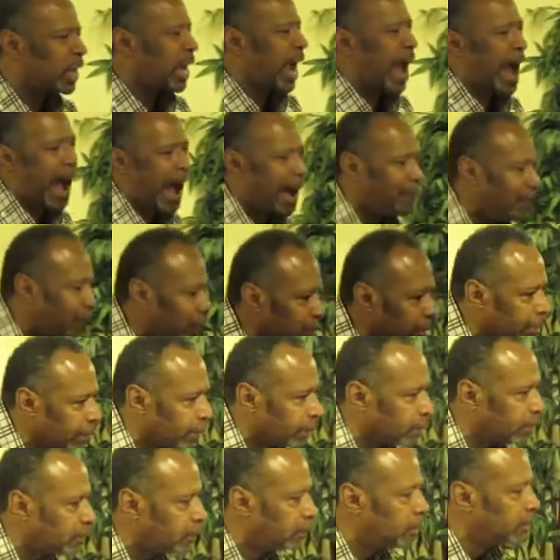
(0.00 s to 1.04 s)
copper.
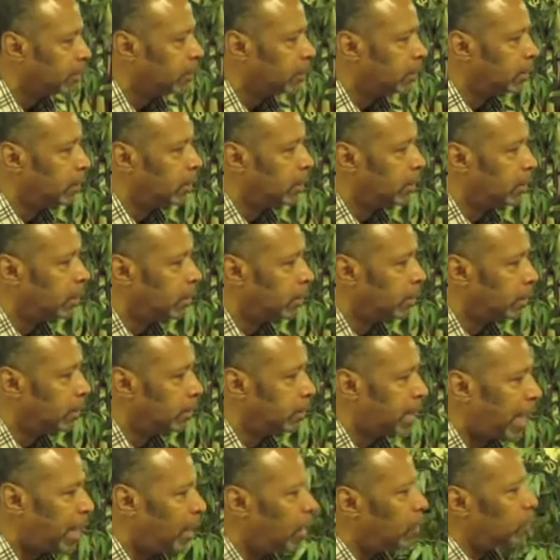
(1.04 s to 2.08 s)

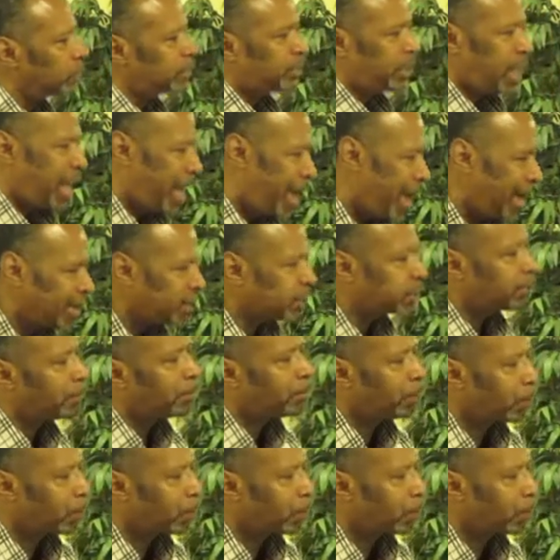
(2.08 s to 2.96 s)
They don't test